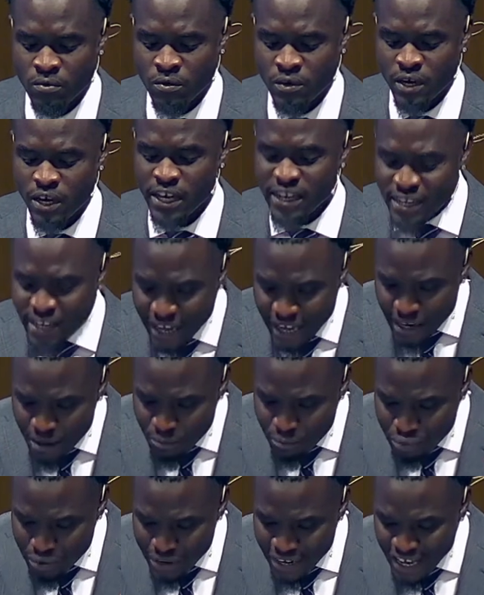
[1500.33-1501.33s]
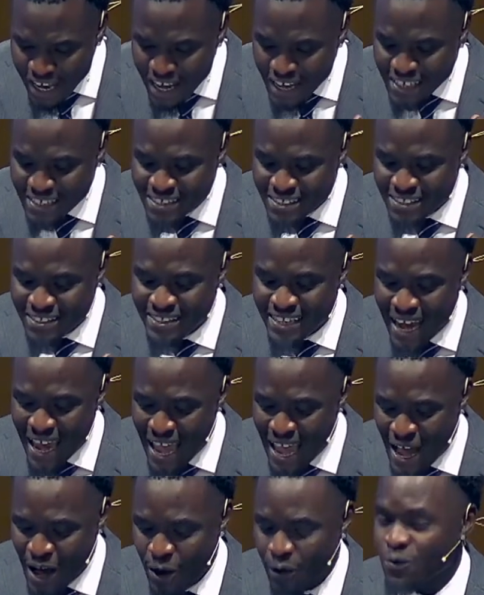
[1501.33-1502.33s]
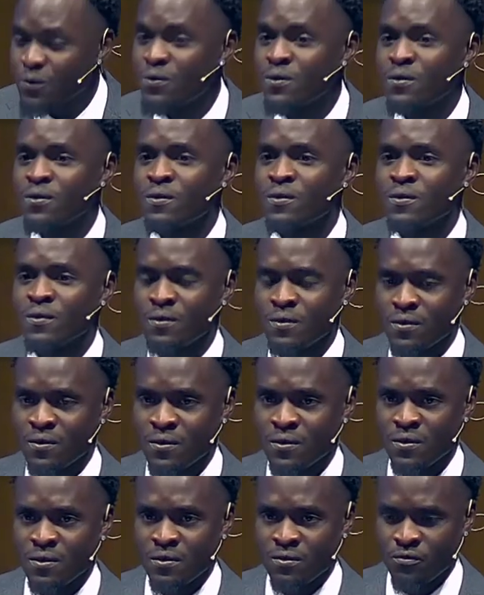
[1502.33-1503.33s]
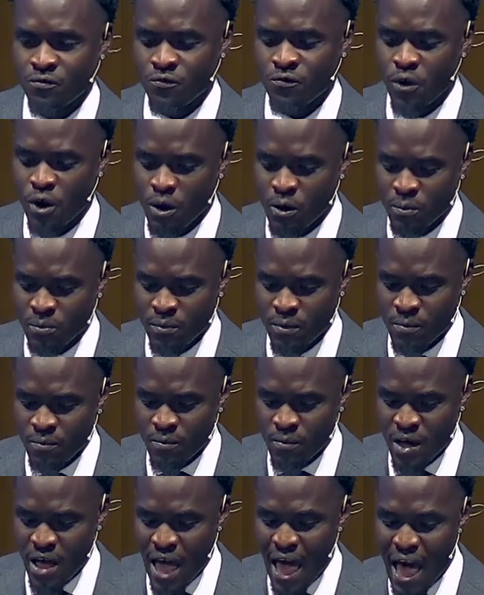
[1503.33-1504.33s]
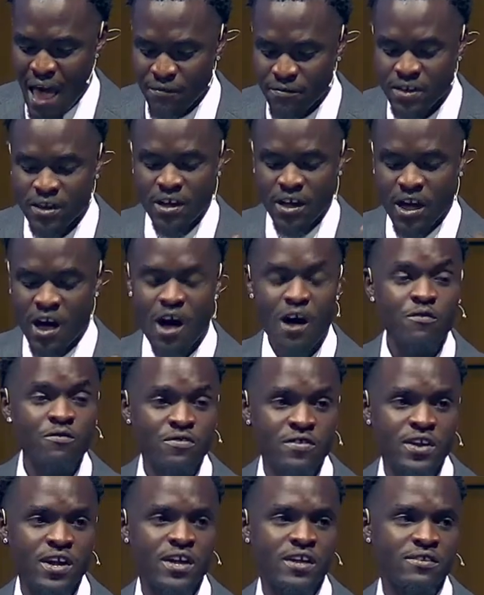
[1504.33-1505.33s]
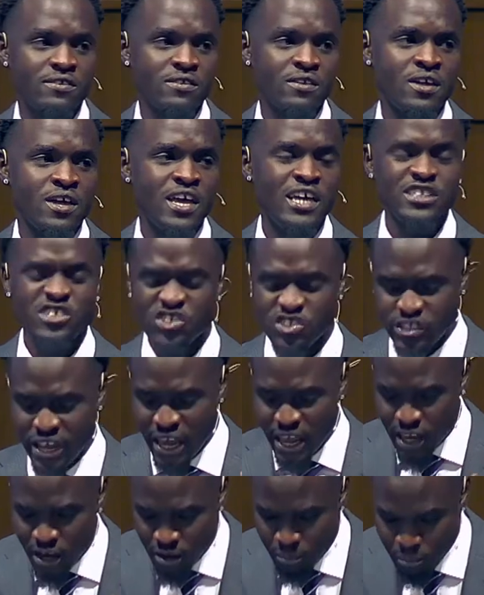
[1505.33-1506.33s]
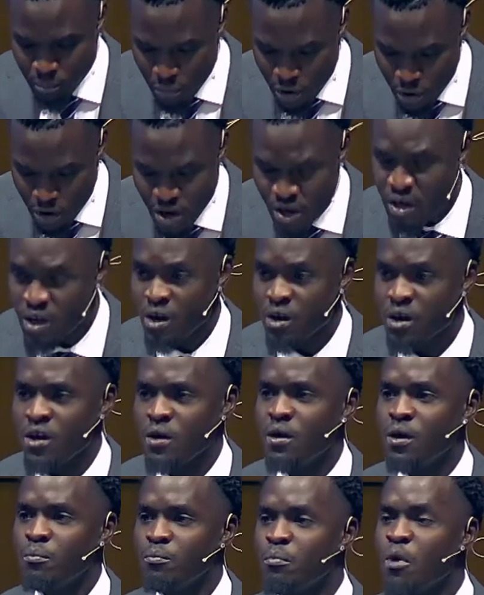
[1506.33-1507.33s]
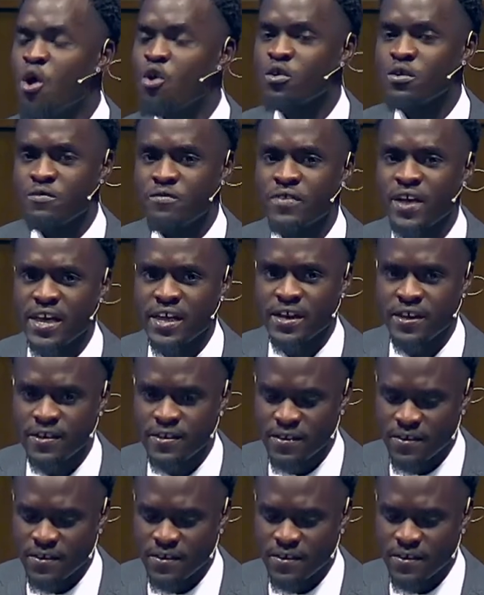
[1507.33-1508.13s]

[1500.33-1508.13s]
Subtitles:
It can bring us down from having confidence and staying motivated.